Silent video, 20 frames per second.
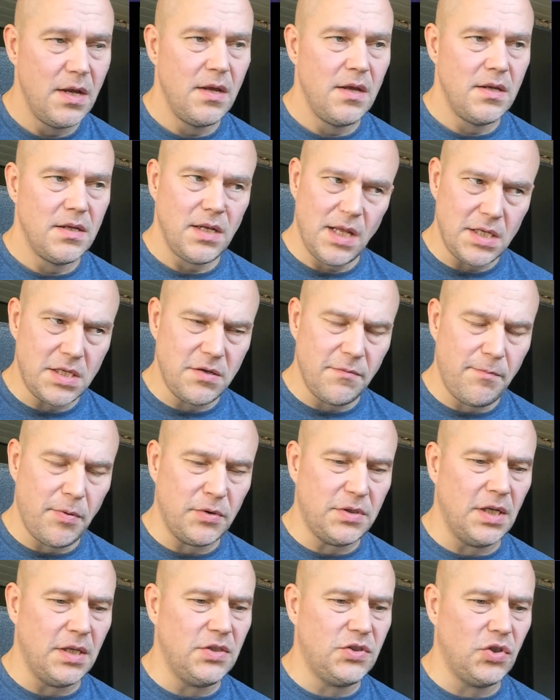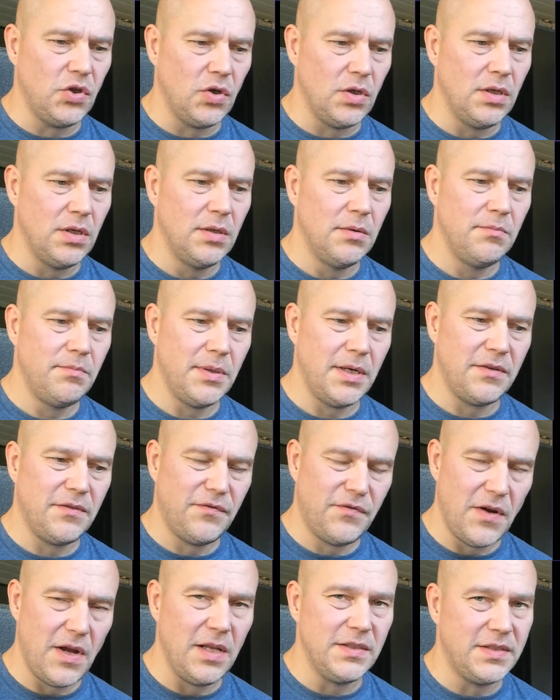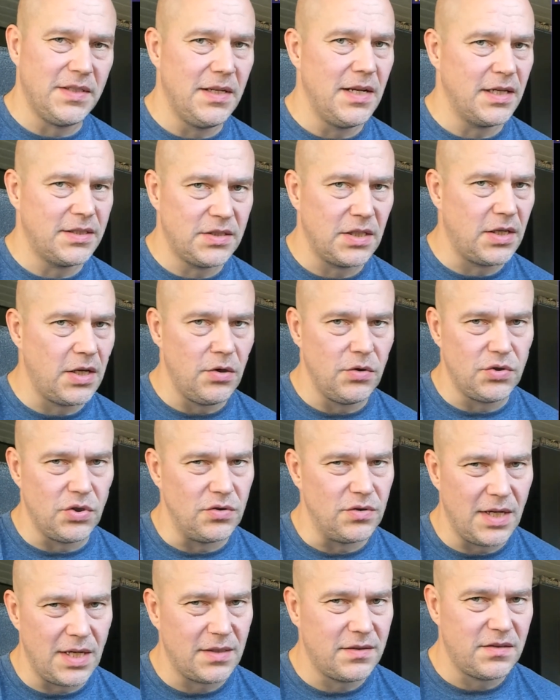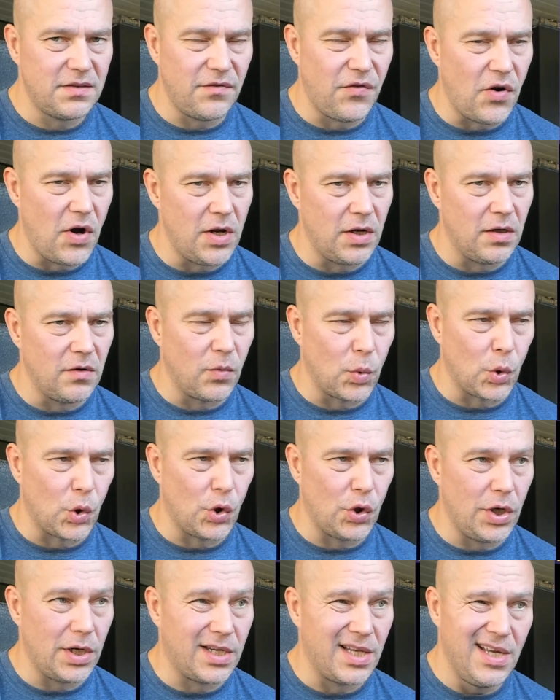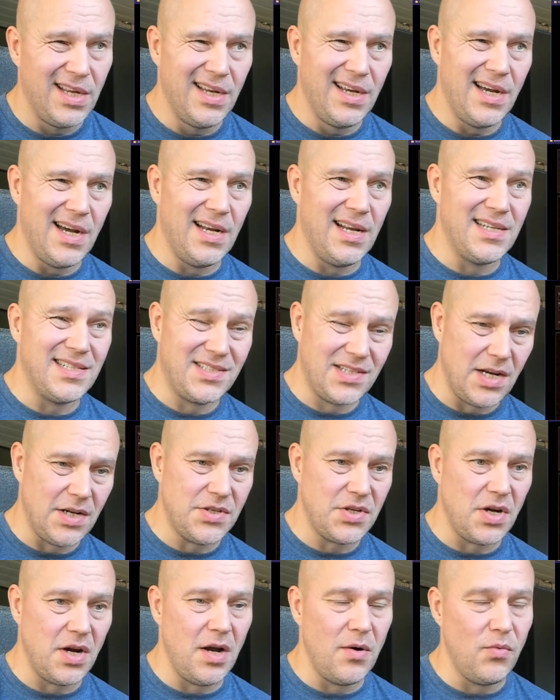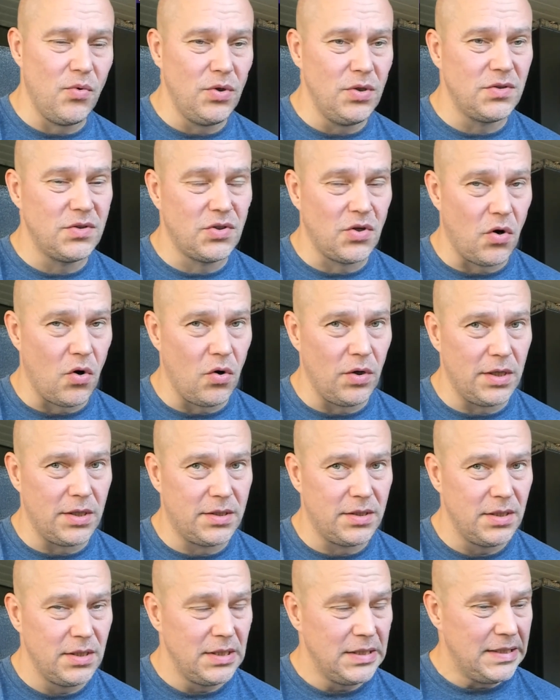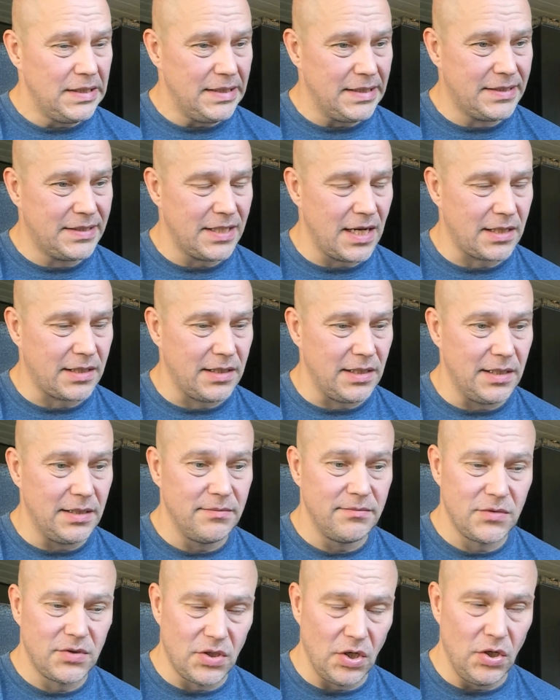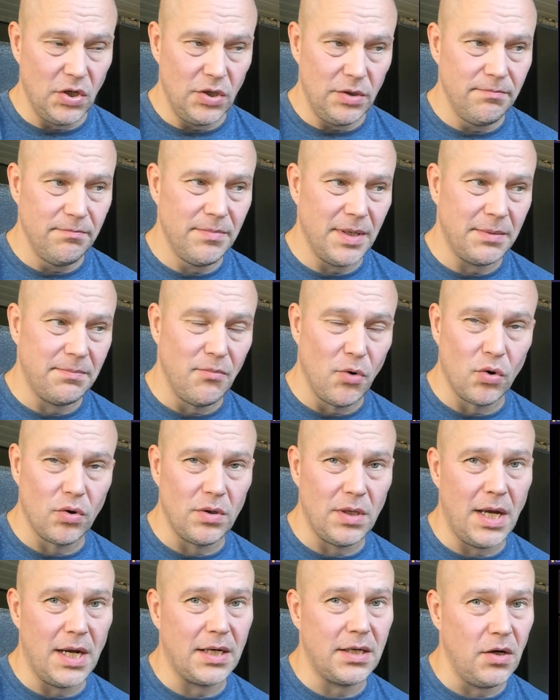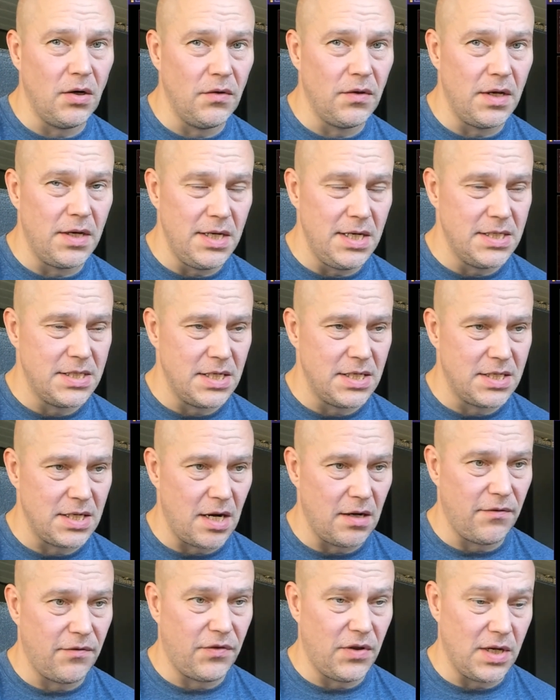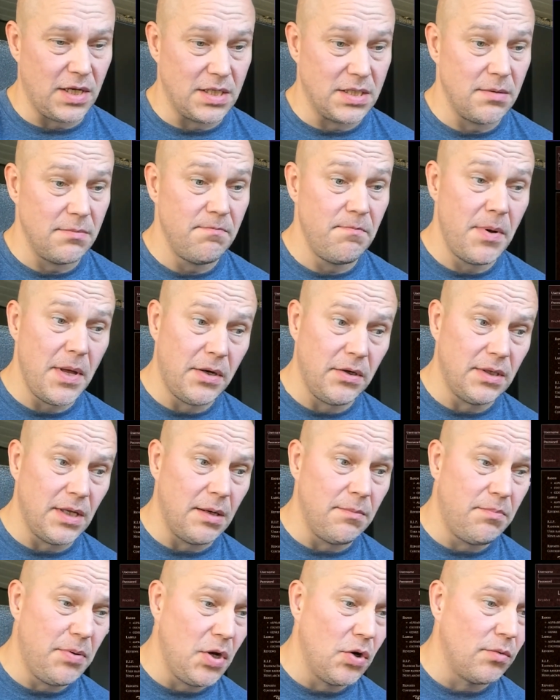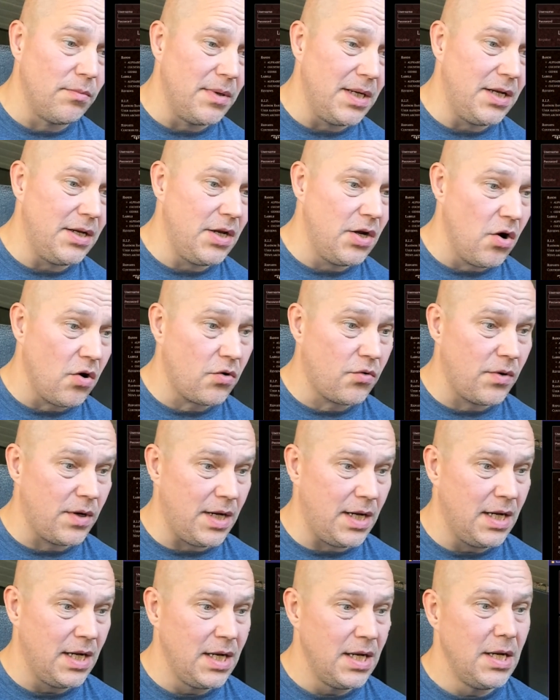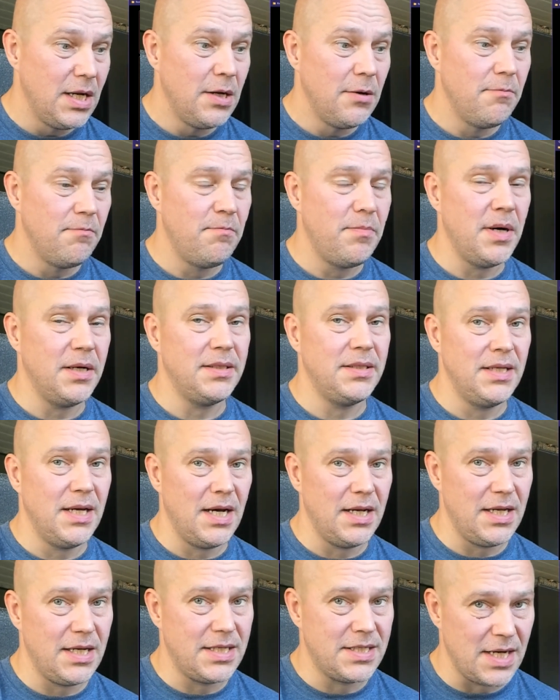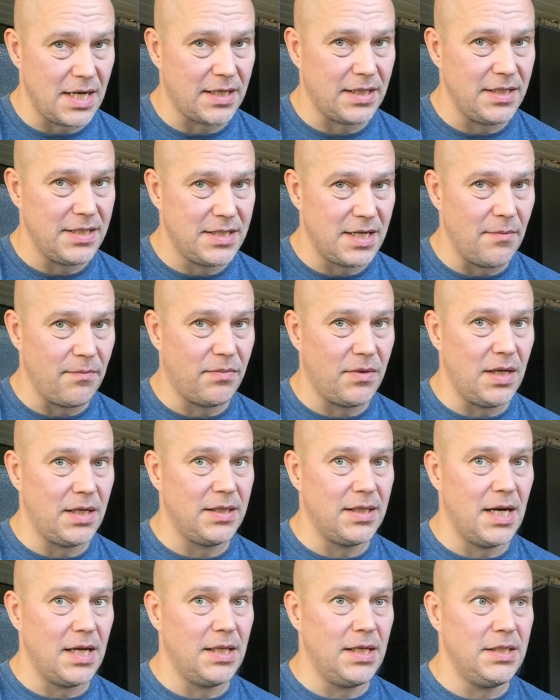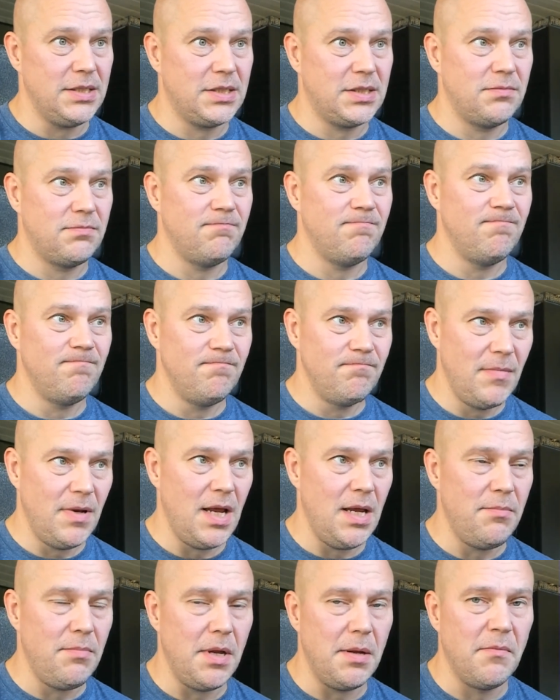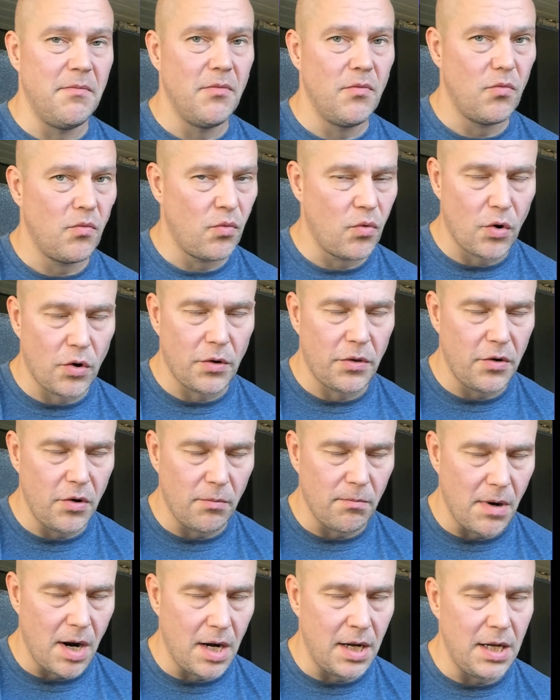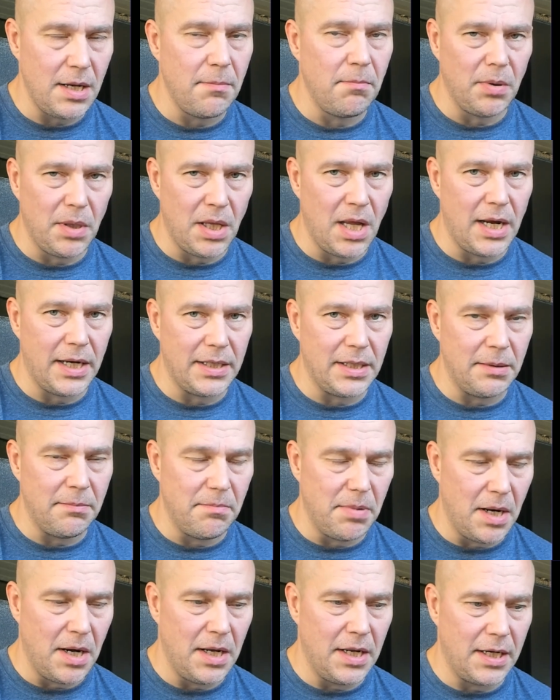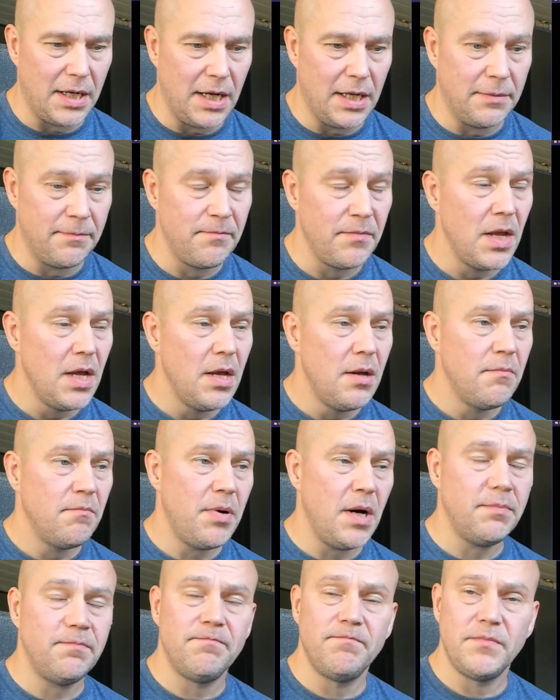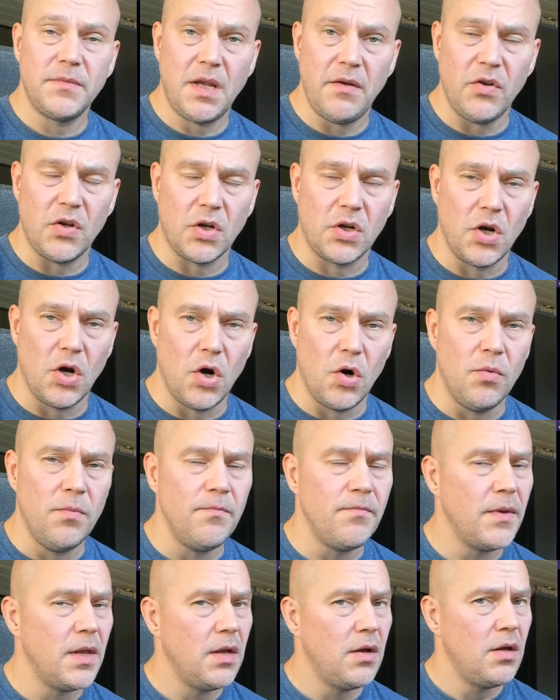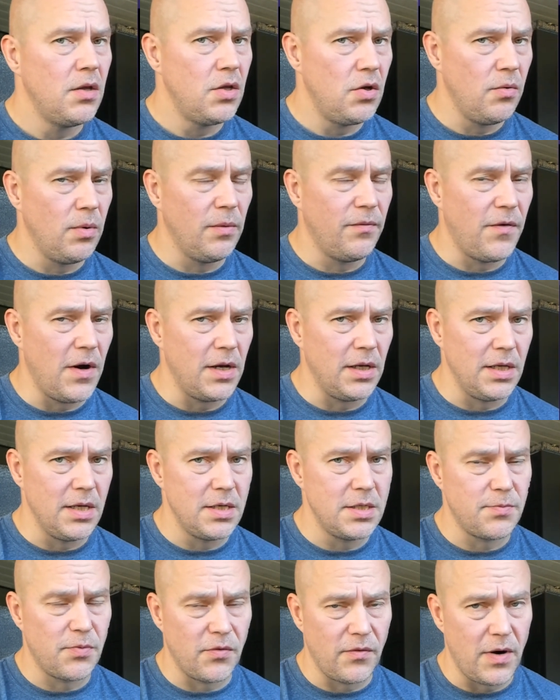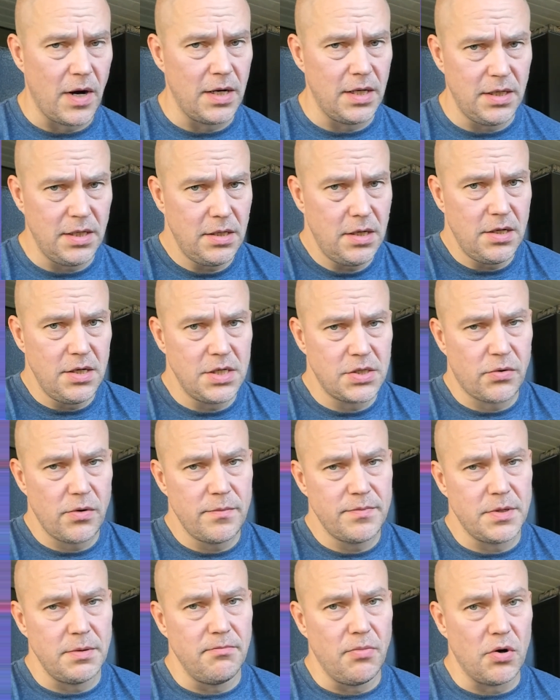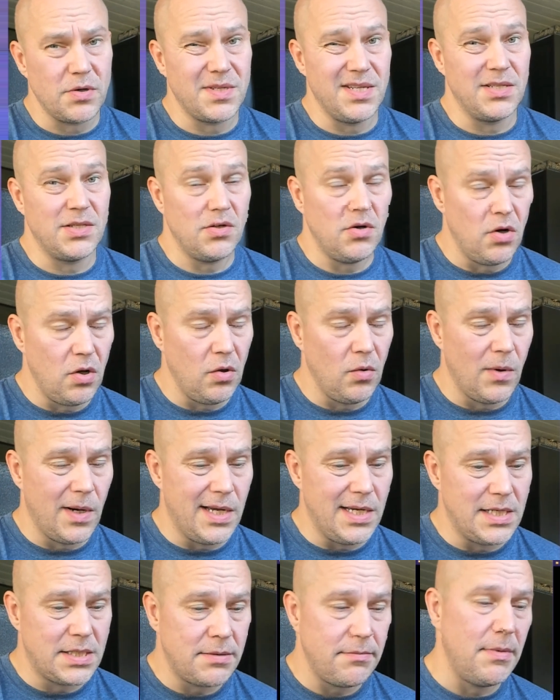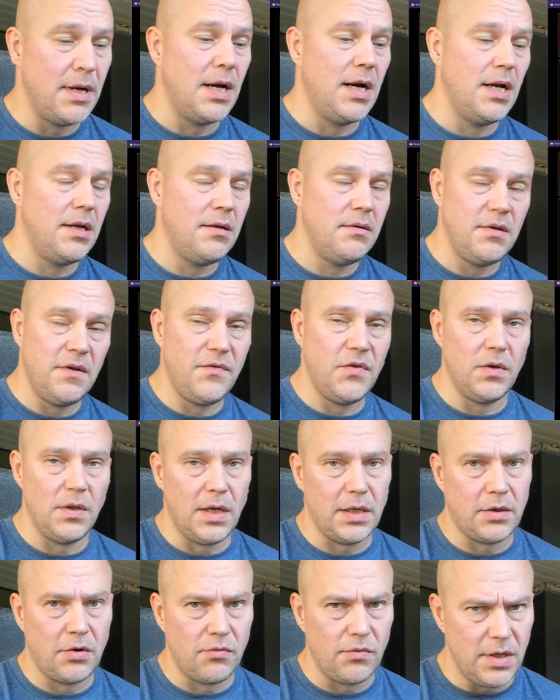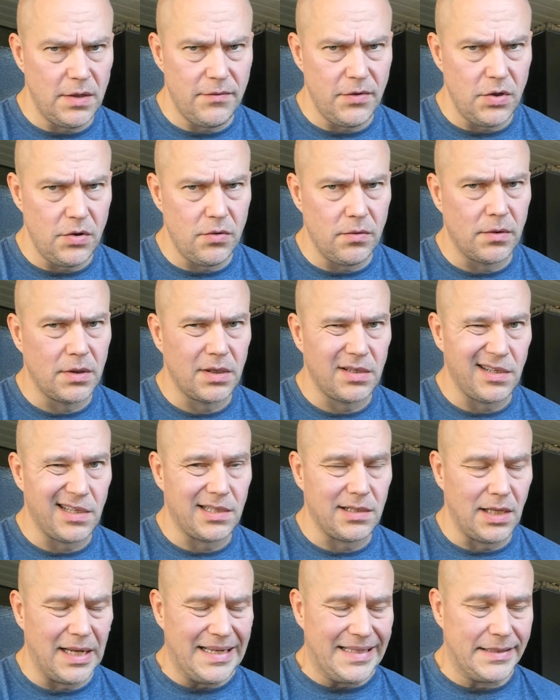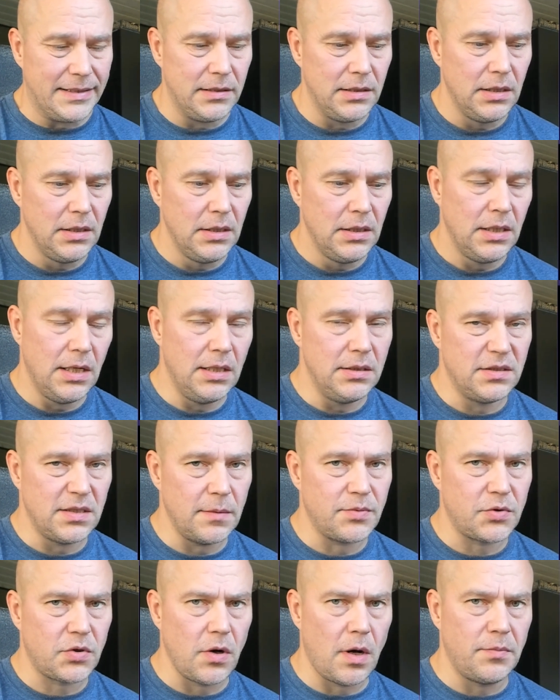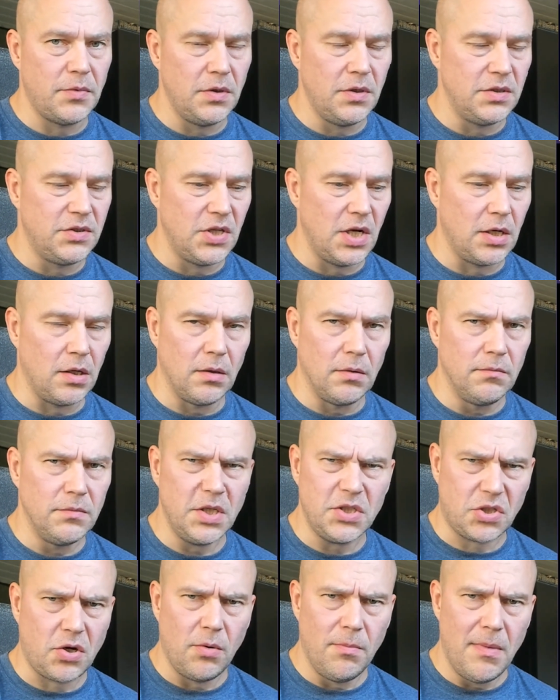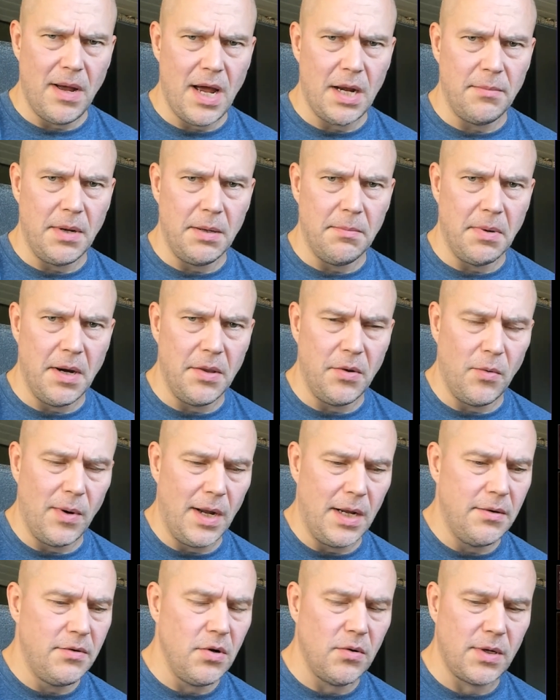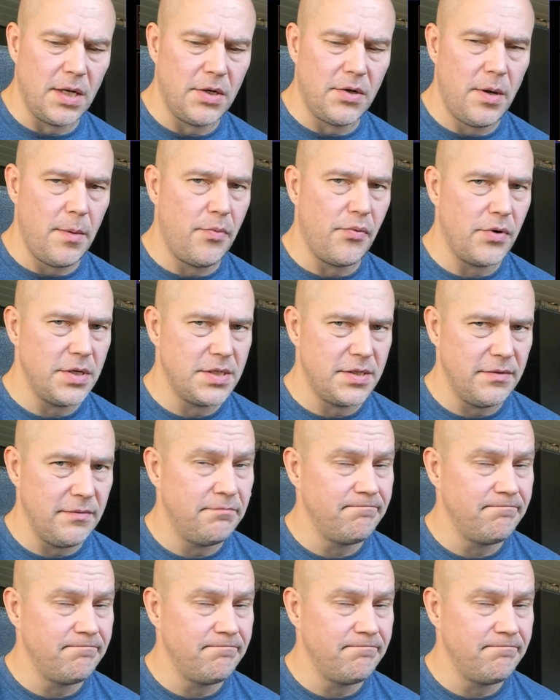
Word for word: Lots of potential, but fails in execution. That's the final verdict, and as such I wouldn't call it exactly good, but more like on the decent side of things. Better than pure mediocrity, but not exactly something that is maybe worth your money blindly buying it. But give it a go. You will find links provided in the description box as always, and if you like the review, click like and subscribe to the channel. That's a commandment, by the way, don't get depressive.